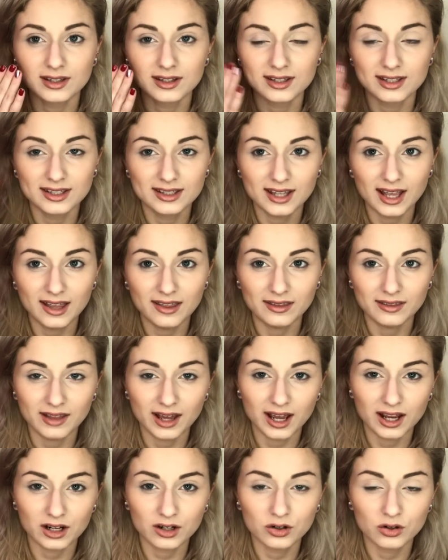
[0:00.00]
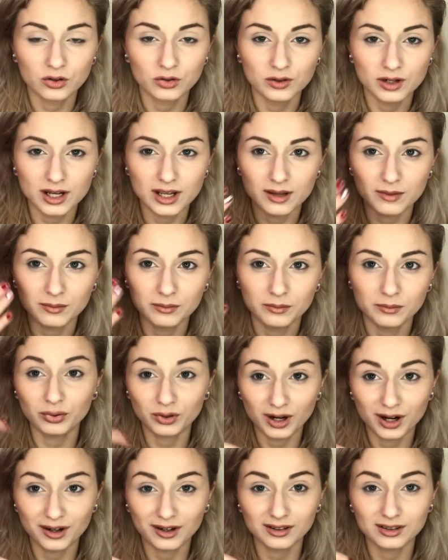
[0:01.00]
set that cream
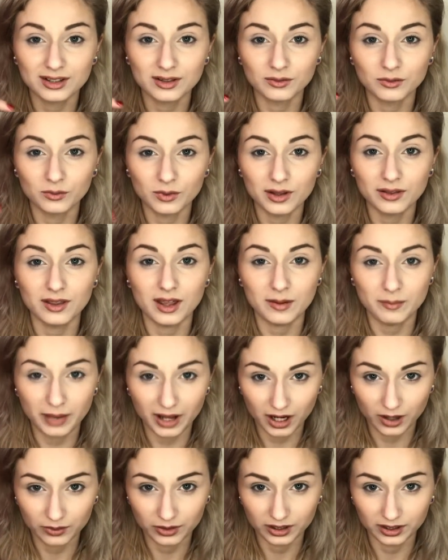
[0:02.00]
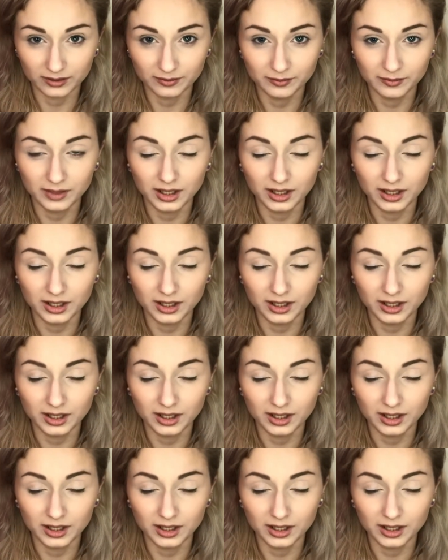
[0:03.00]
product with a powder.